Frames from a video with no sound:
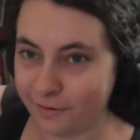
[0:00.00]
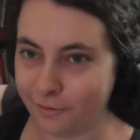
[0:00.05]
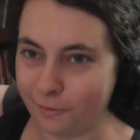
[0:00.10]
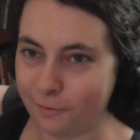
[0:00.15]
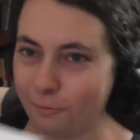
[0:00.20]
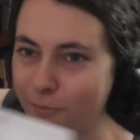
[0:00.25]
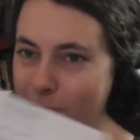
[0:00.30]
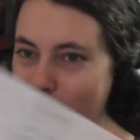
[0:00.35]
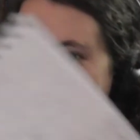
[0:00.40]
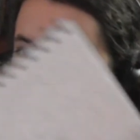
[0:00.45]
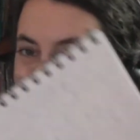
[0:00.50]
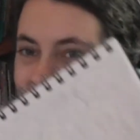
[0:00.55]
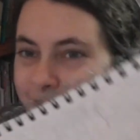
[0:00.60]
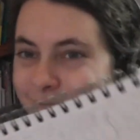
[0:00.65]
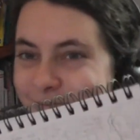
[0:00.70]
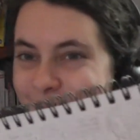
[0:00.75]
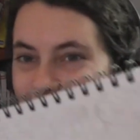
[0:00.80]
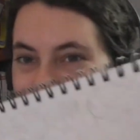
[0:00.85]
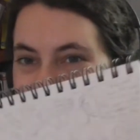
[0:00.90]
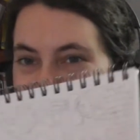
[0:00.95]
one
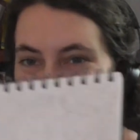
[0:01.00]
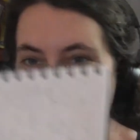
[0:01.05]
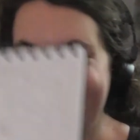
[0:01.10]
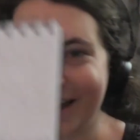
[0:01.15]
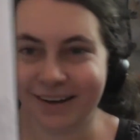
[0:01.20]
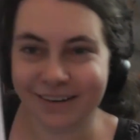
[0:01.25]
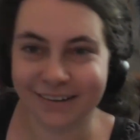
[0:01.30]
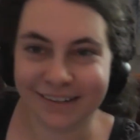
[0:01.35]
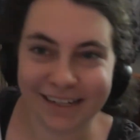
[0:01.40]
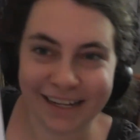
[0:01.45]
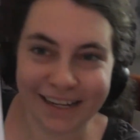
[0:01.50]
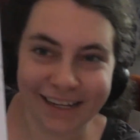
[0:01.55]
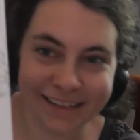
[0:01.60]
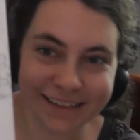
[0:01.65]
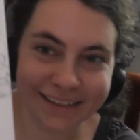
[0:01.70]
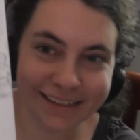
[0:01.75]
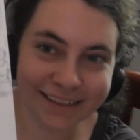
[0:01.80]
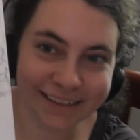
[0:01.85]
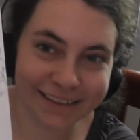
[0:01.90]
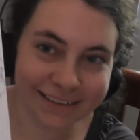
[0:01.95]
more panel, I
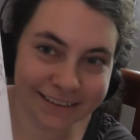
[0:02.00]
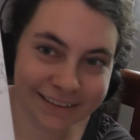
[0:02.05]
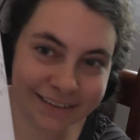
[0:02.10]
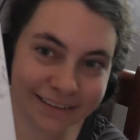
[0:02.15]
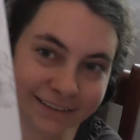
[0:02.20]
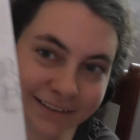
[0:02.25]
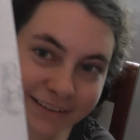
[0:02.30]
think.